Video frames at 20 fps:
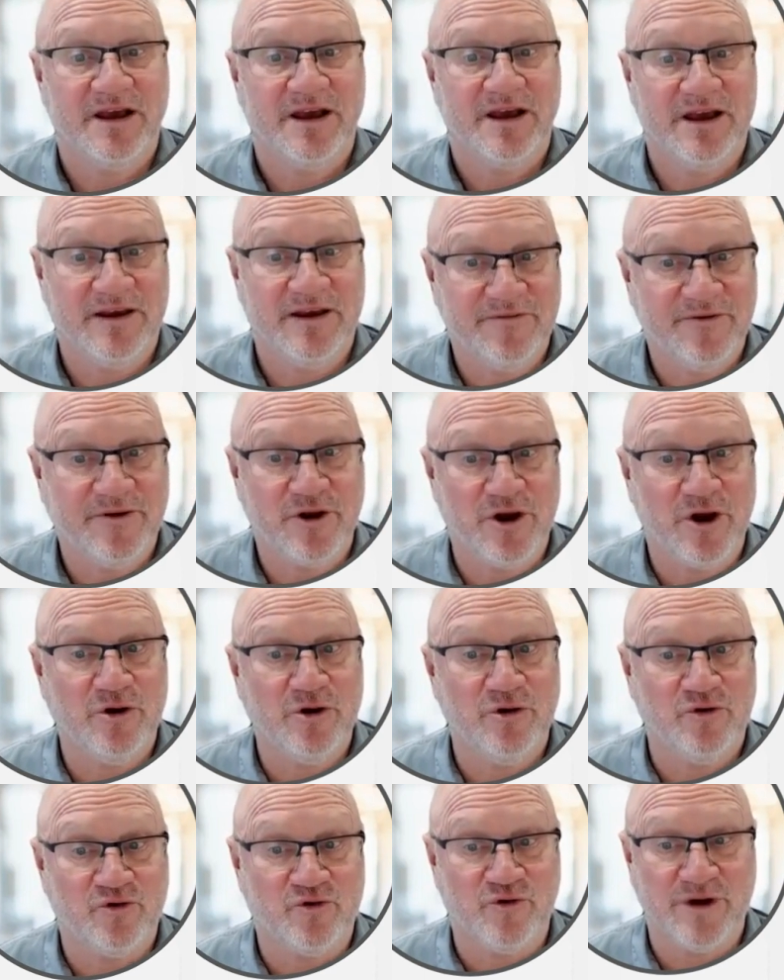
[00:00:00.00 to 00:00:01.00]
If you
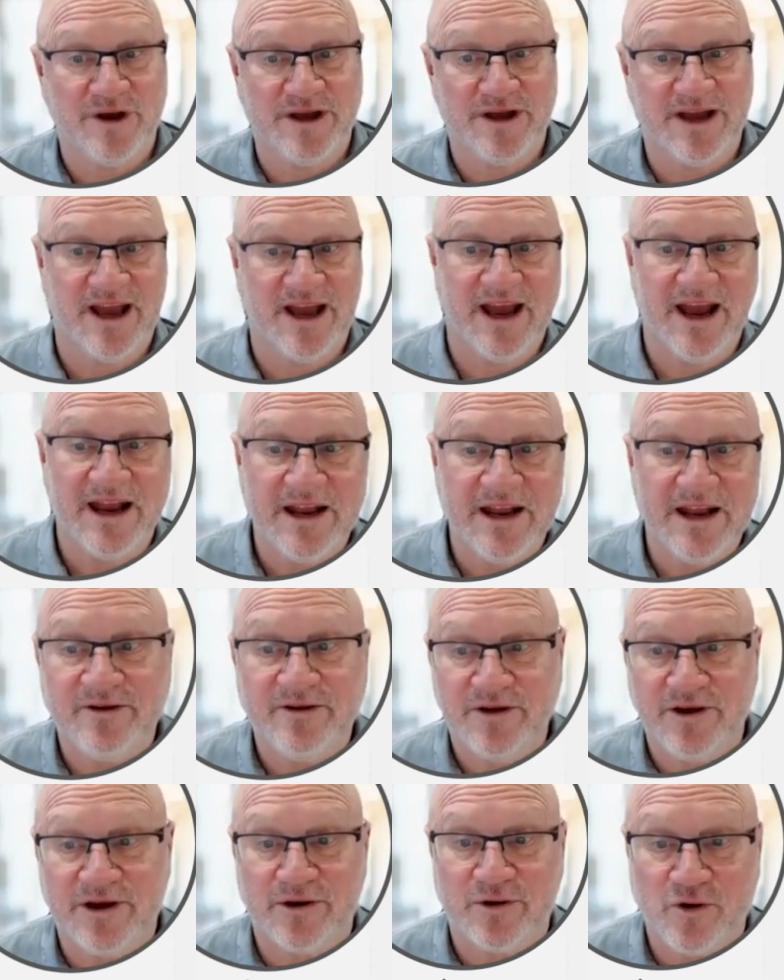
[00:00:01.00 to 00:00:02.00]
don't drink any
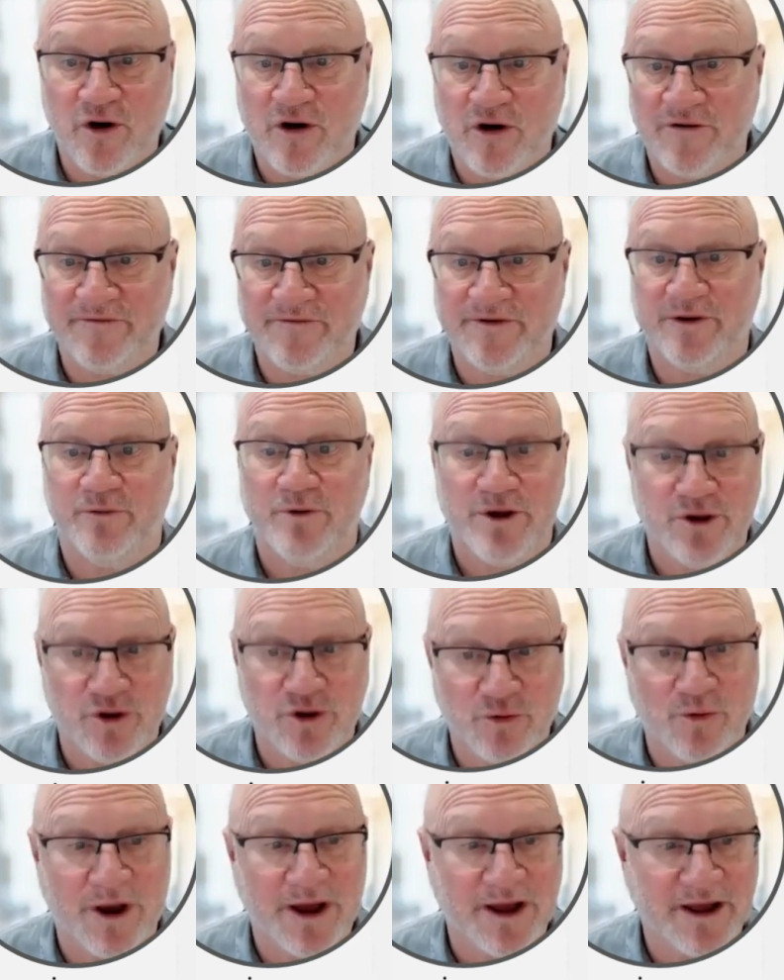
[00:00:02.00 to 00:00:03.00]
tea or coffee when you
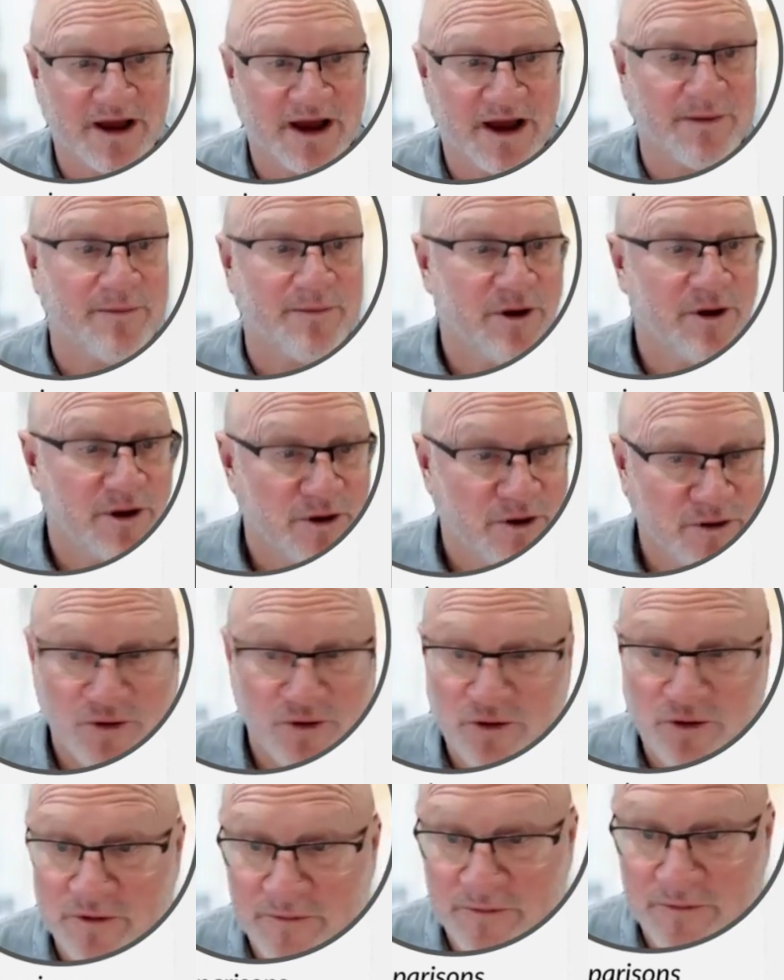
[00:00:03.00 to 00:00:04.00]
wake up,
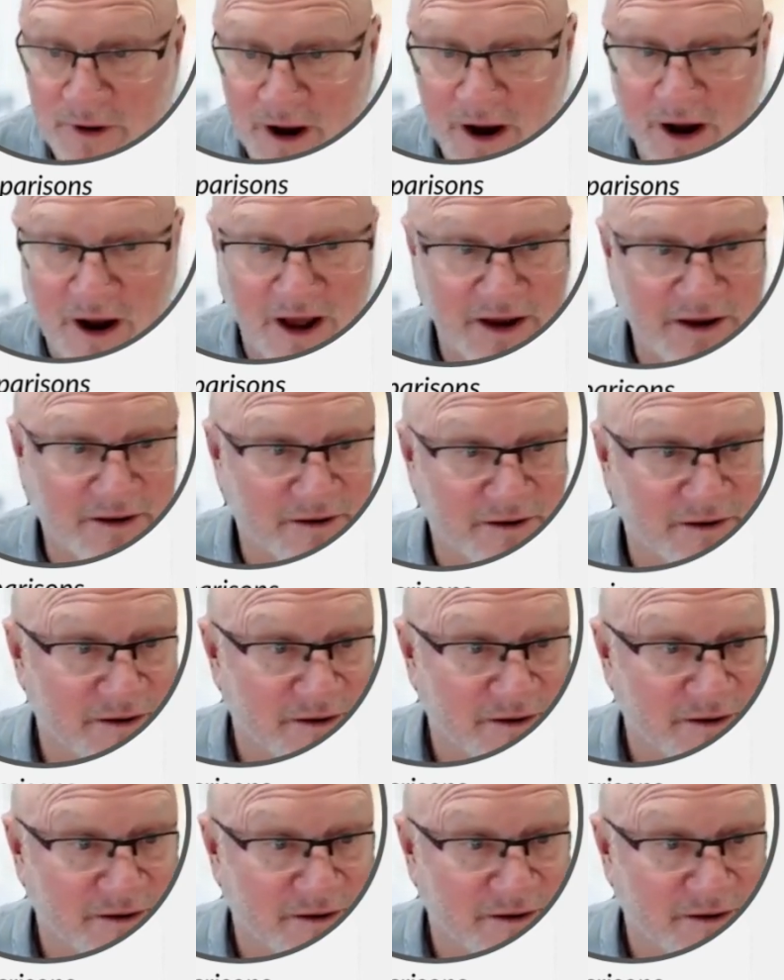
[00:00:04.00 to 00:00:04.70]
you might,